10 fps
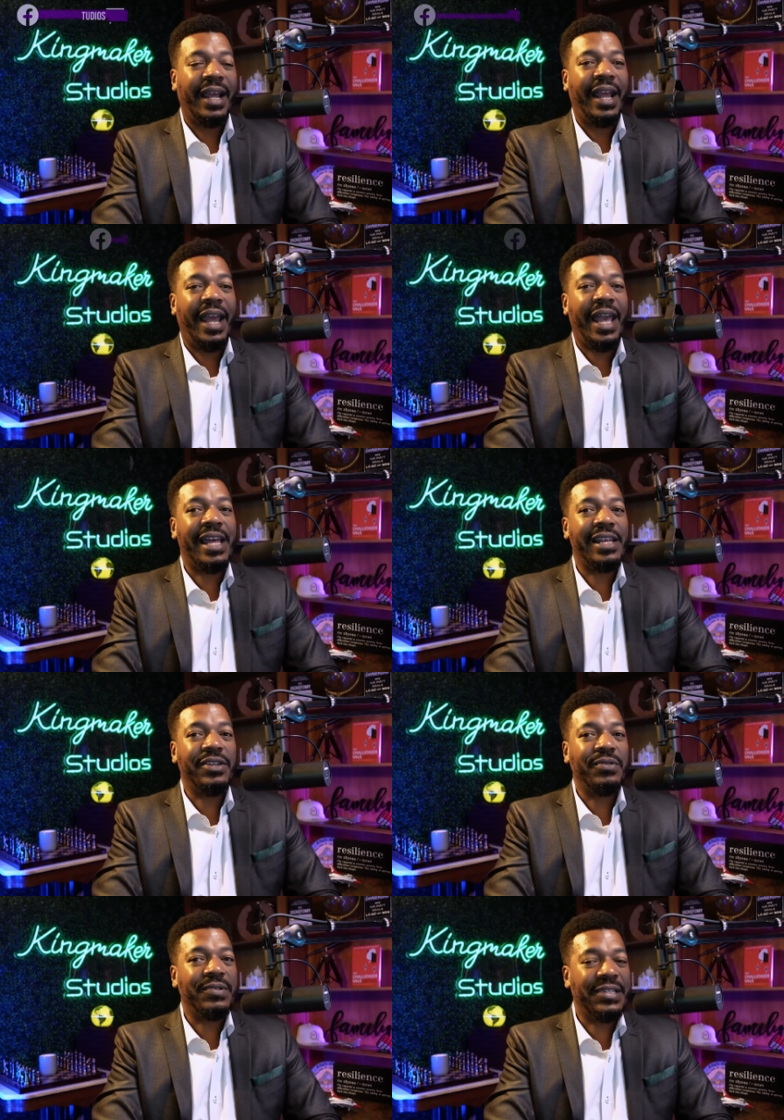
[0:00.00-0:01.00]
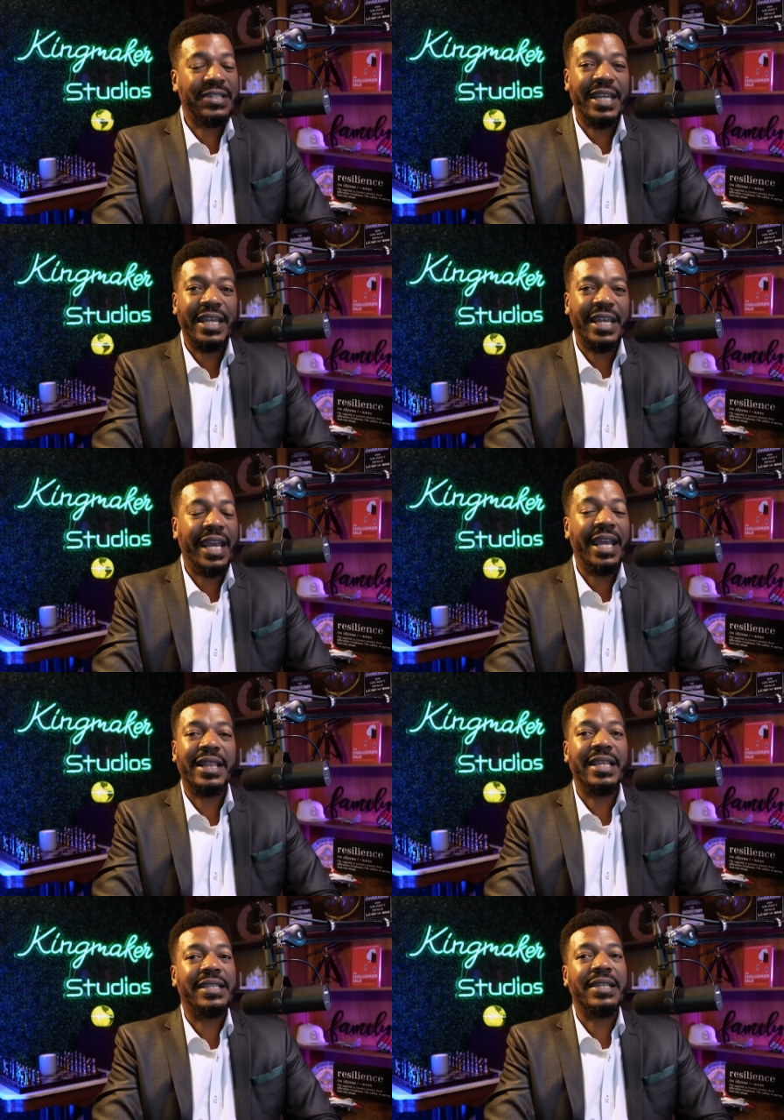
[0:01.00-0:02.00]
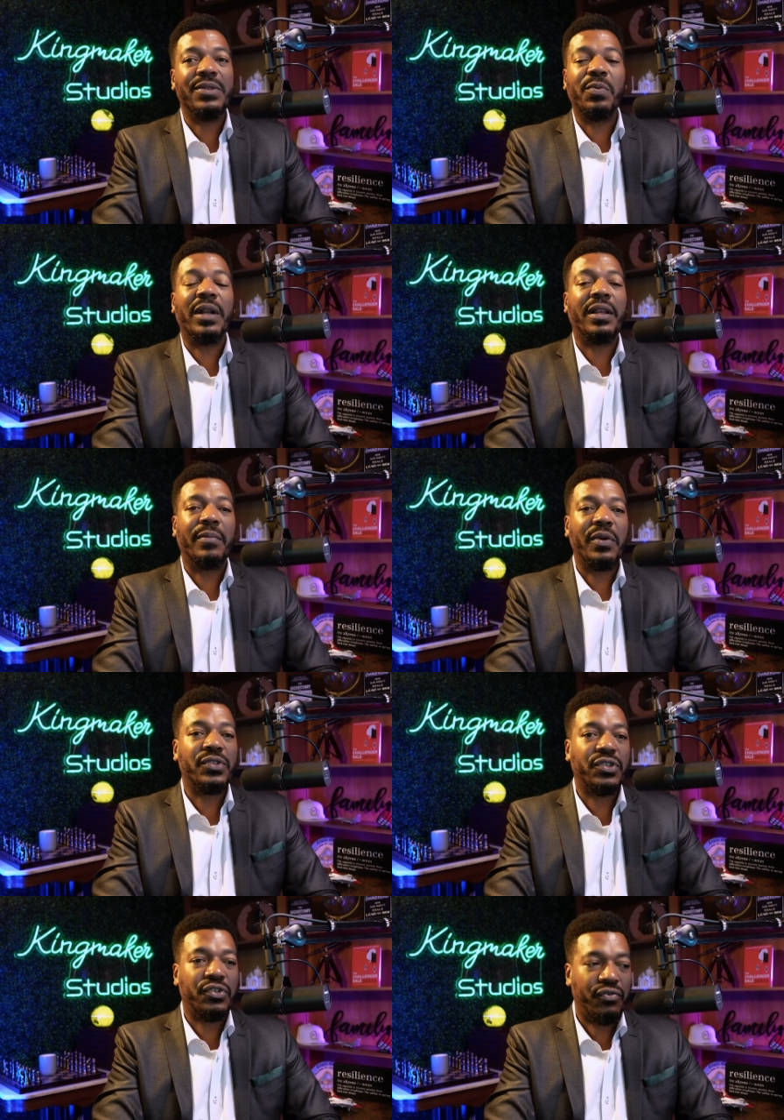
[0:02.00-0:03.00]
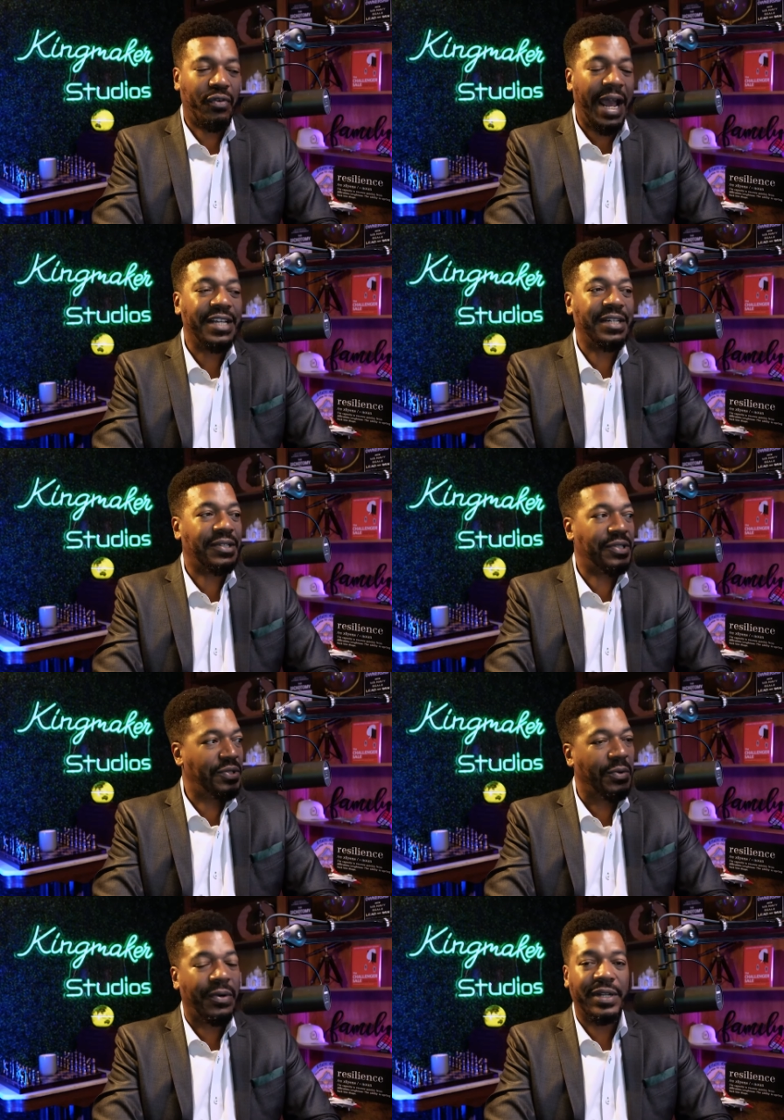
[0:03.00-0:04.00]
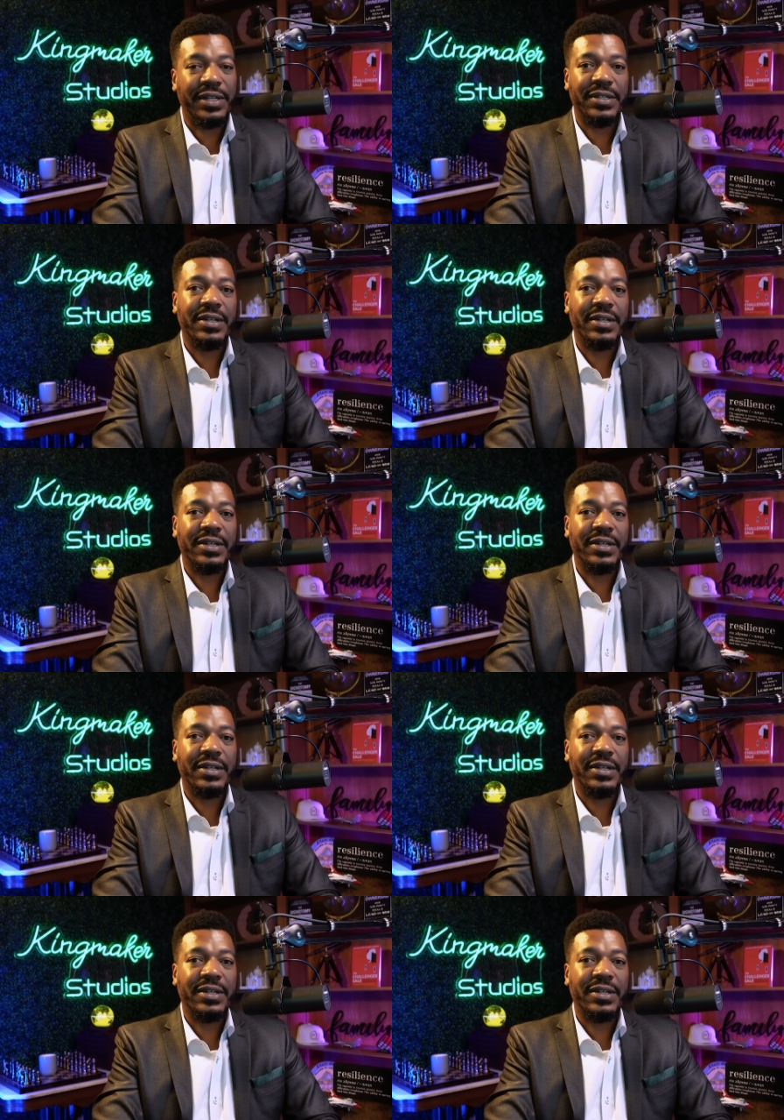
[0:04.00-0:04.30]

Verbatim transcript: And you see it. This is one of the most tragic stories